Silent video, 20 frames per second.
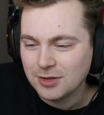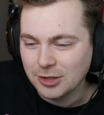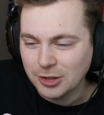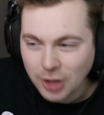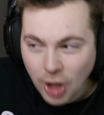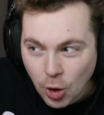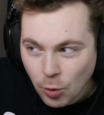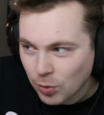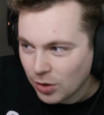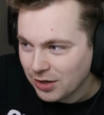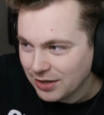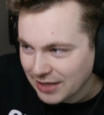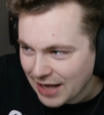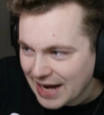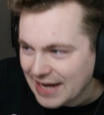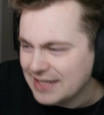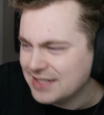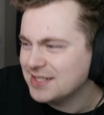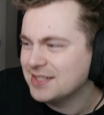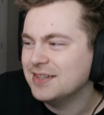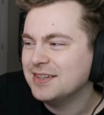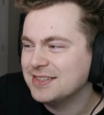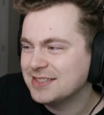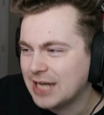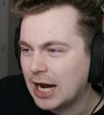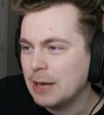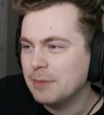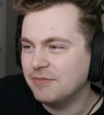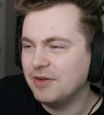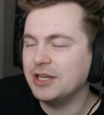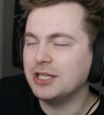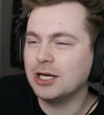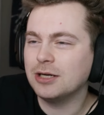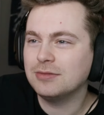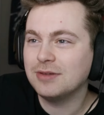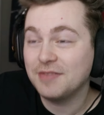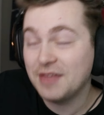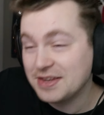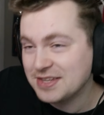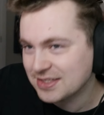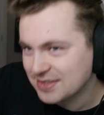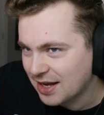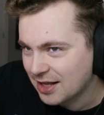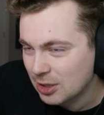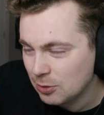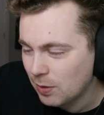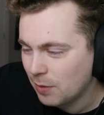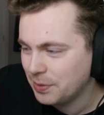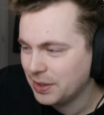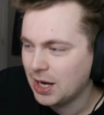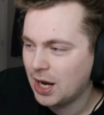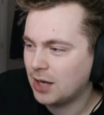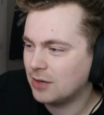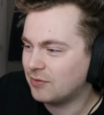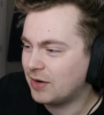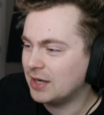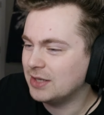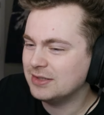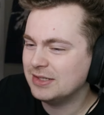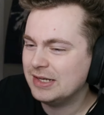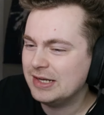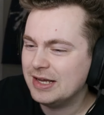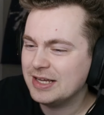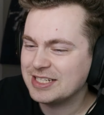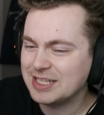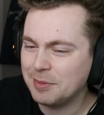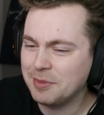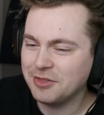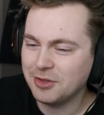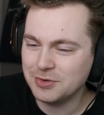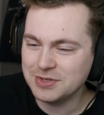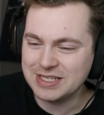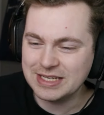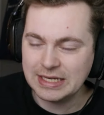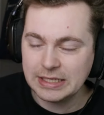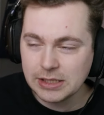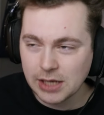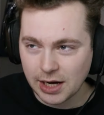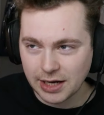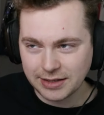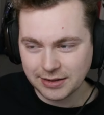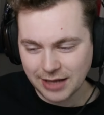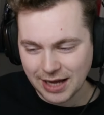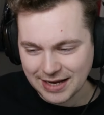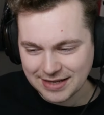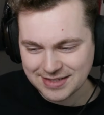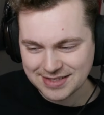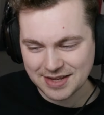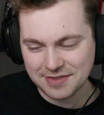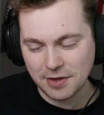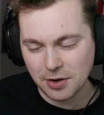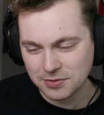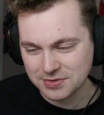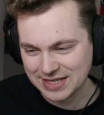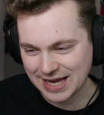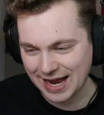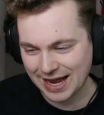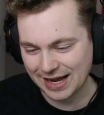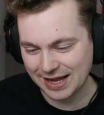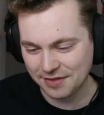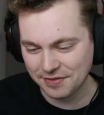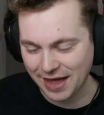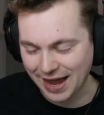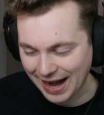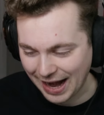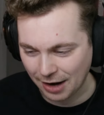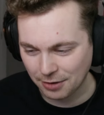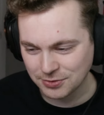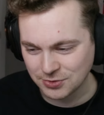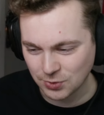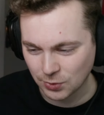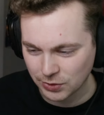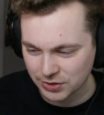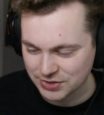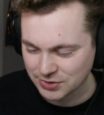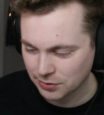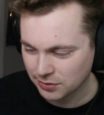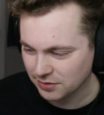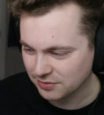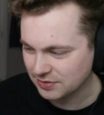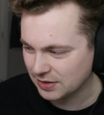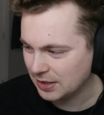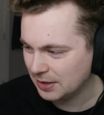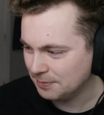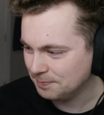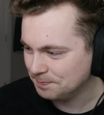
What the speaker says: lower light type video. And that's exactly what we got, right? Some of those neon lights and those and that outdoor sort of